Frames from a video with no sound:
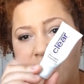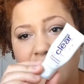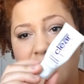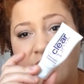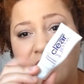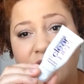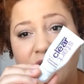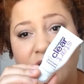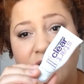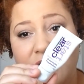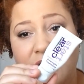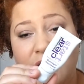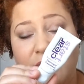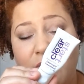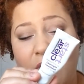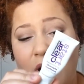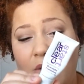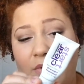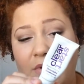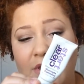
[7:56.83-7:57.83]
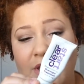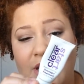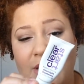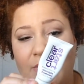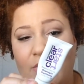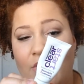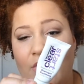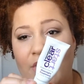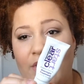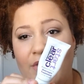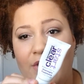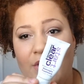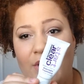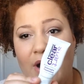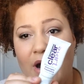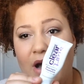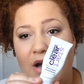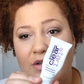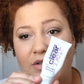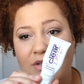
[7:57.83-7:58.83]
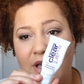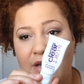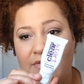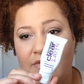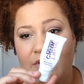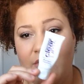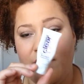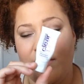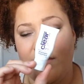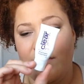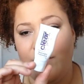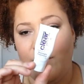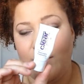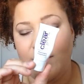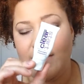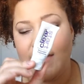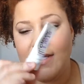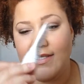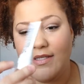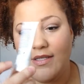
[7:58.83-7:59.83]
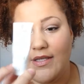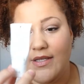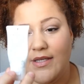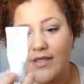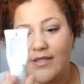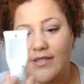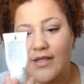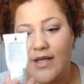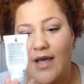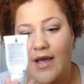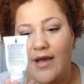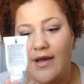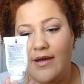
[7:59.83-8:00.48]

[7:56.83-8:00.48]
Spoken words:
This is just a small one that I'm going through. I also have the full size of this.